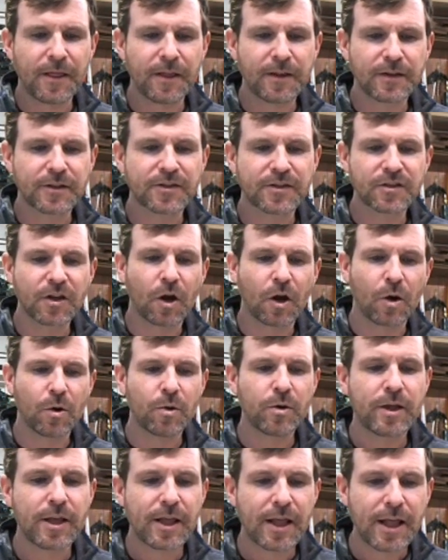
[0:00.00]

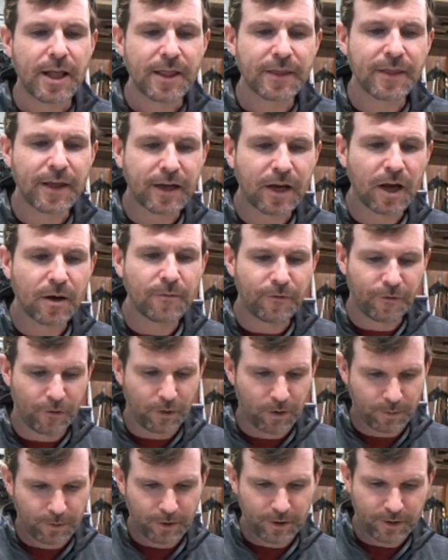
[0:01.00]
So they come
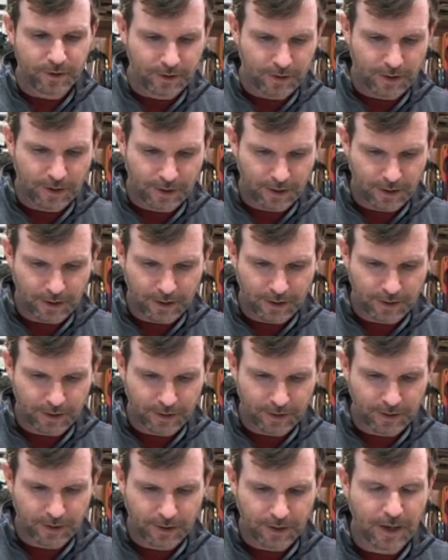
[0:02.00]
forward
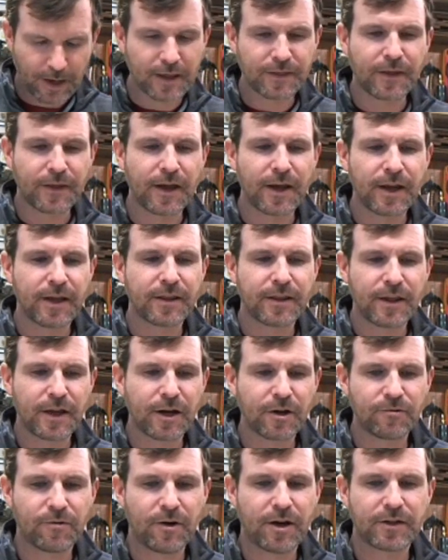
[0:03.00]
and
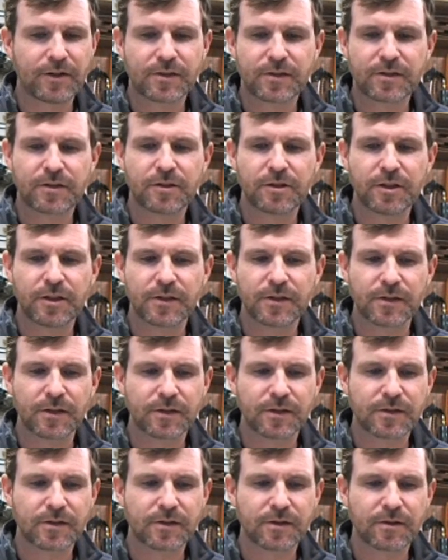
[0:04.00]
they arrest
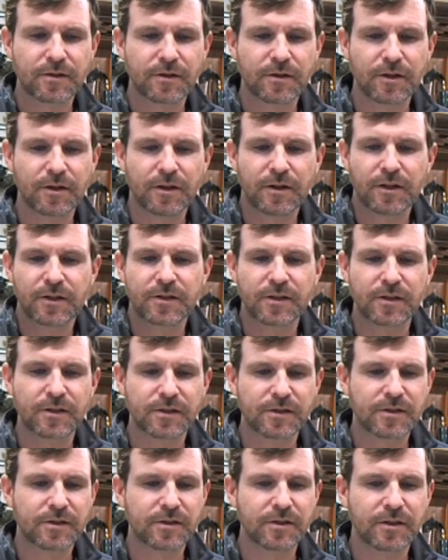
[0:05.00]
Jesus. This
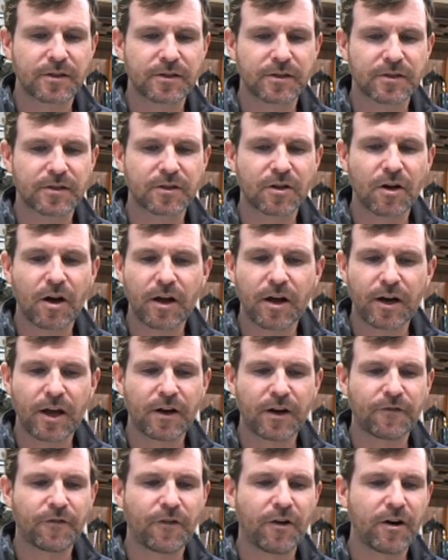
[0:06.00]
has gone
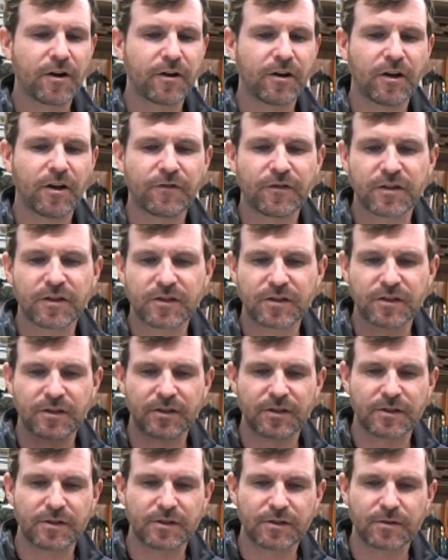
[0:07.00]
on far enough. This
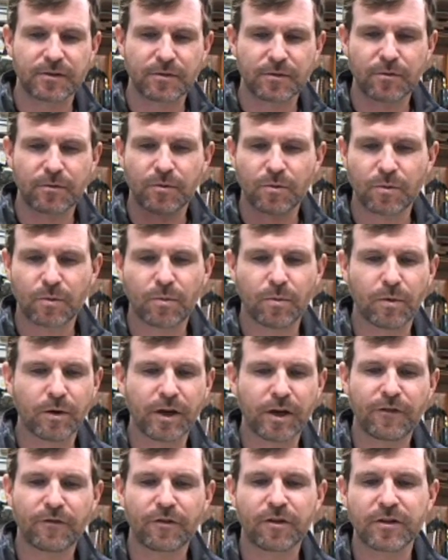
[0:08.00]
is
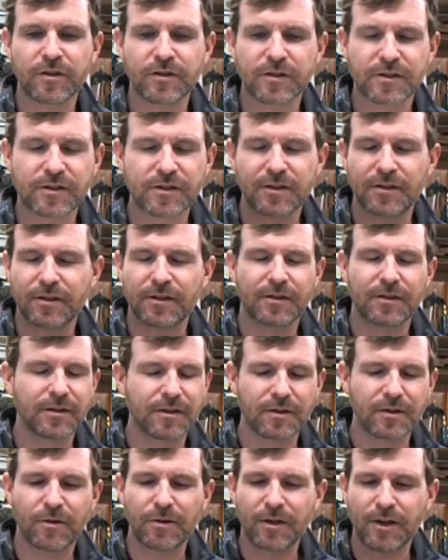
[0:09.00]
whatever is
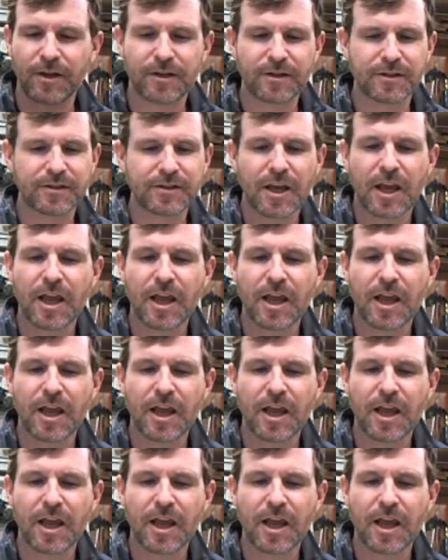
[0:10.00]
going on in this.